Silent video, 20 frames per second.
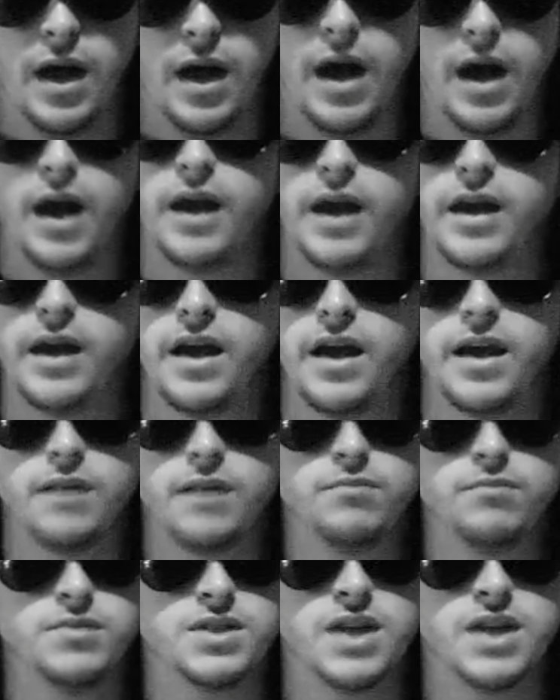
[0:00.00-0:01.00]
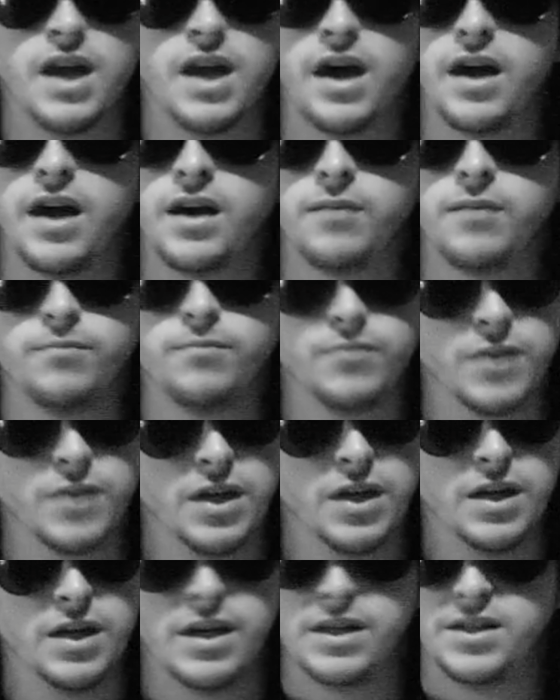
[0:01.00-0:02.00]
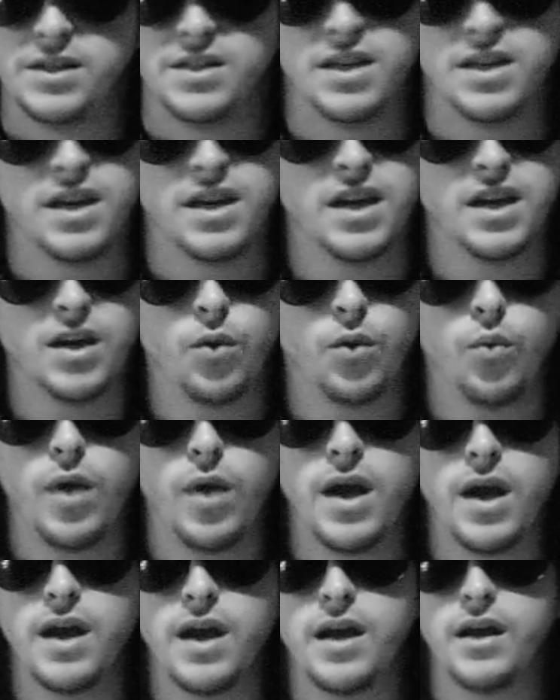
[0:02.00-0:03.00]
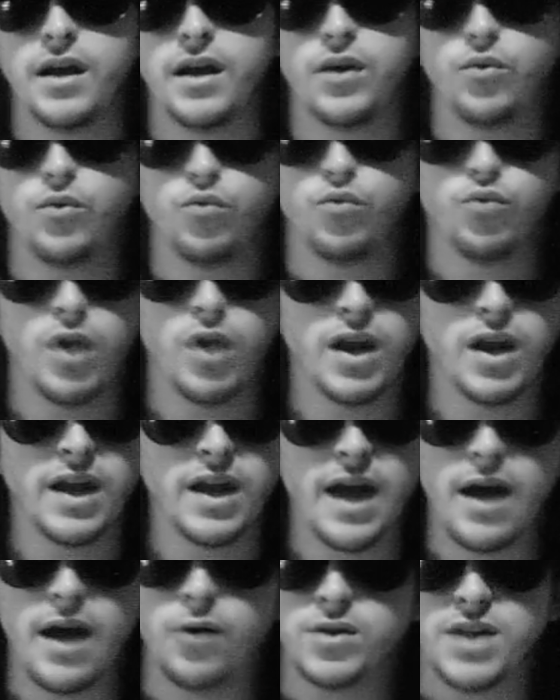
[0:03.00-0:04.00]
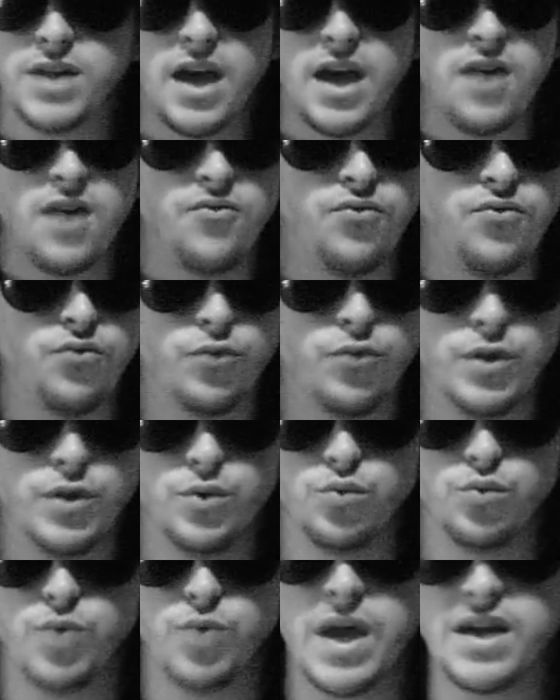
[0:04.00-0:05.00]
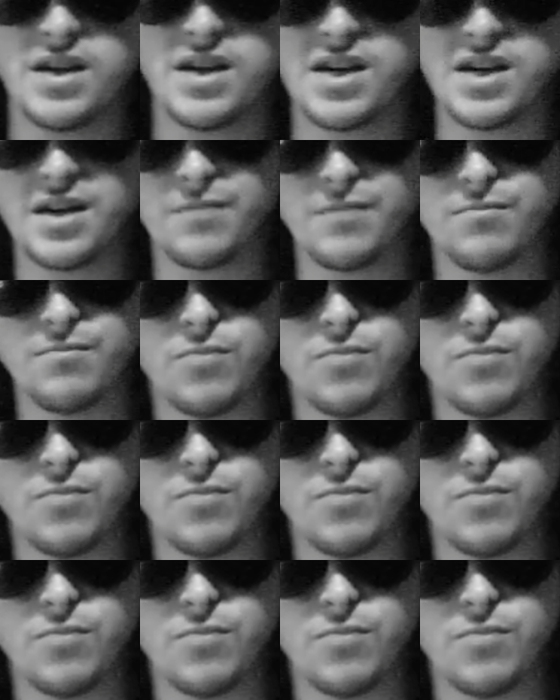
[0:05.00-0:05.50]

I am time, ticking away and running out every waking